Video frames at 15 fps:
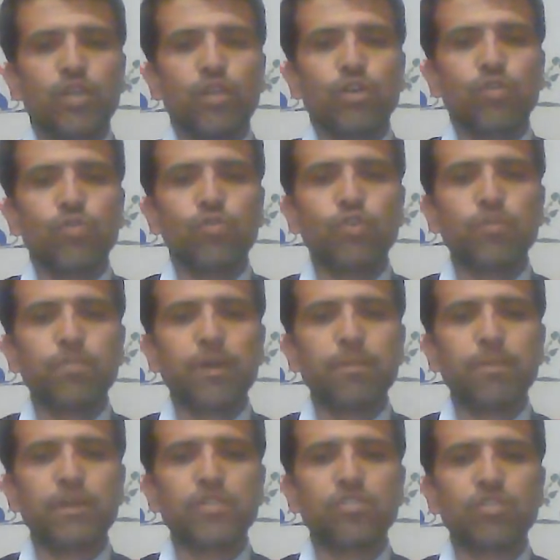Good
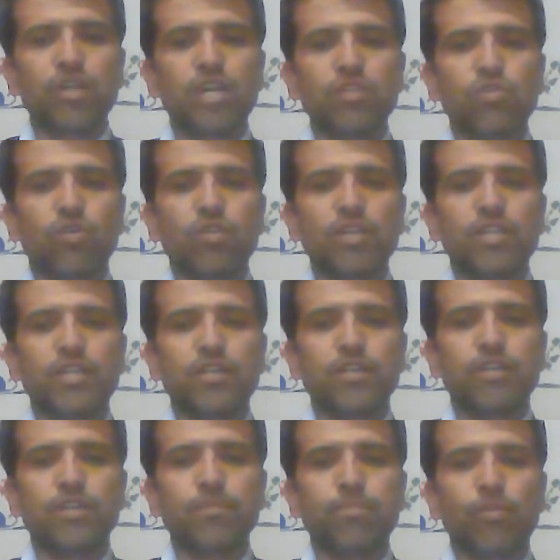papers not only
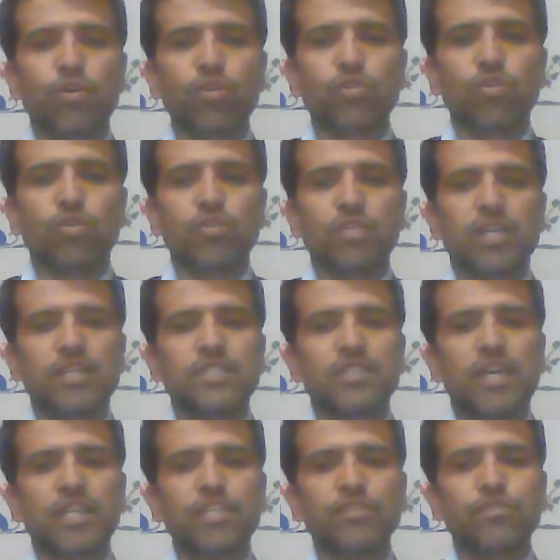report on the
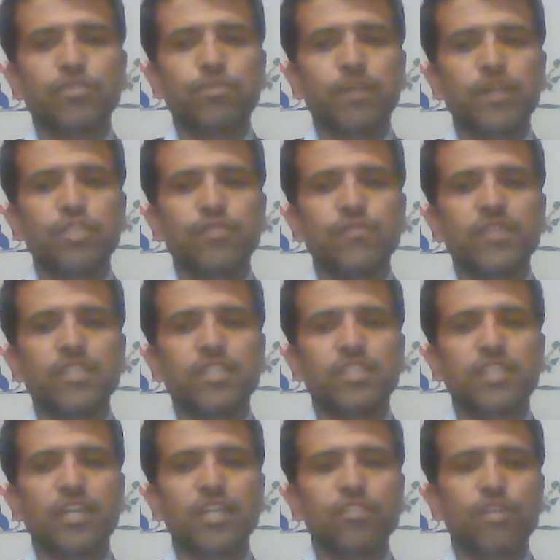specific
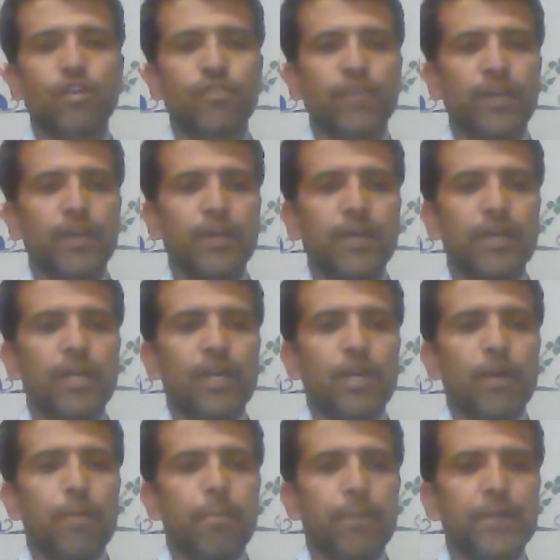details of a
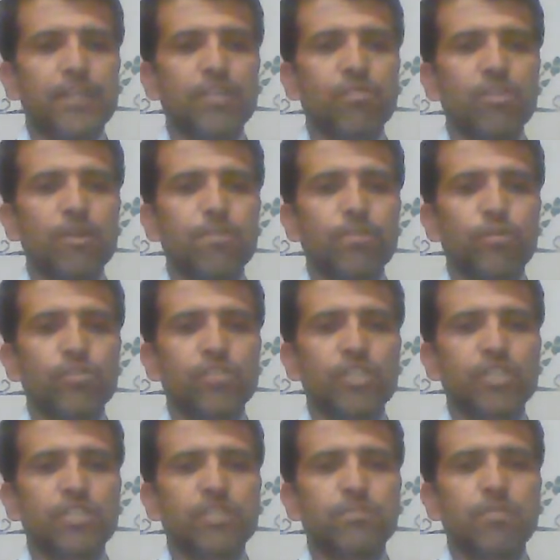particular
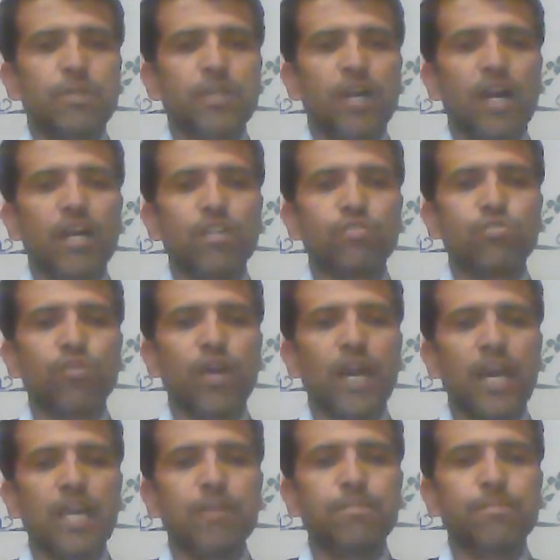project but also
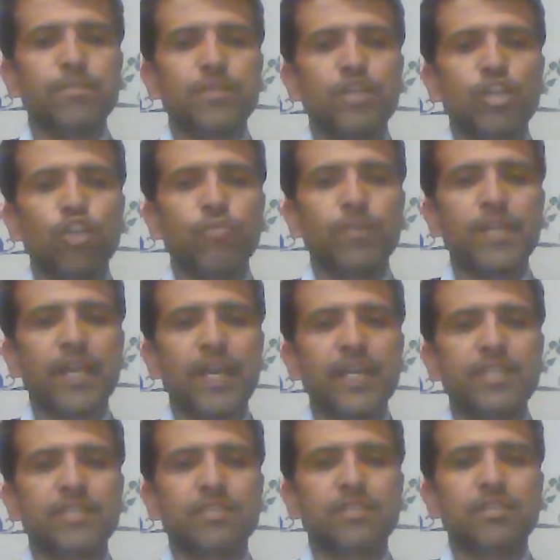help
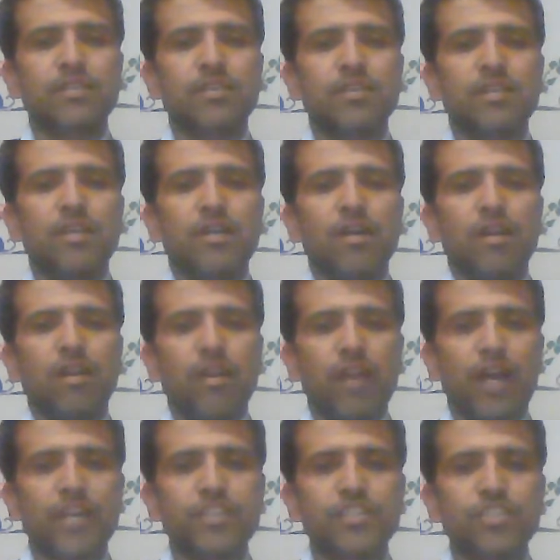illuminate
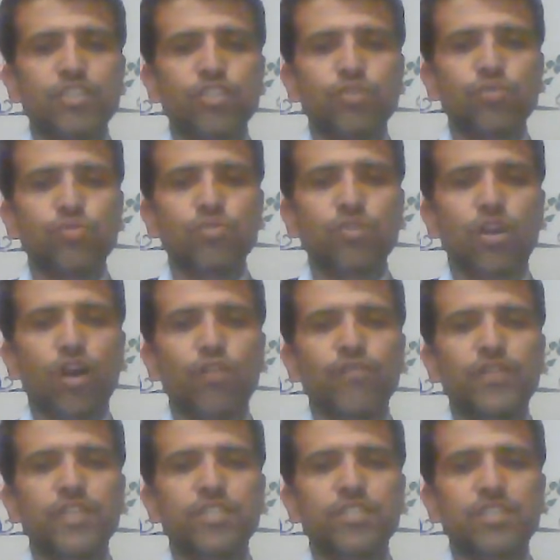larger issues
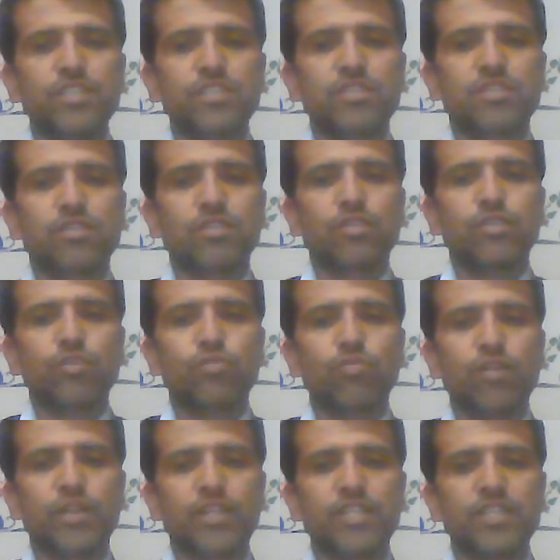of interest to
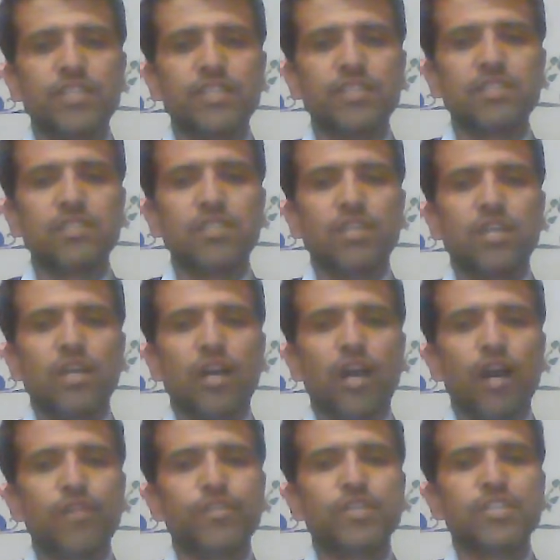readers
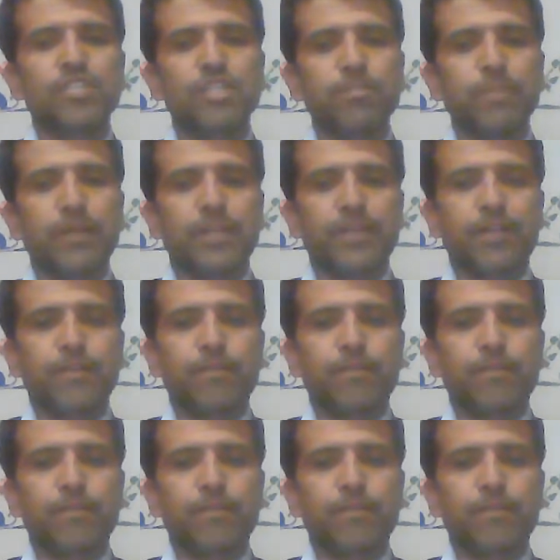of the discipline.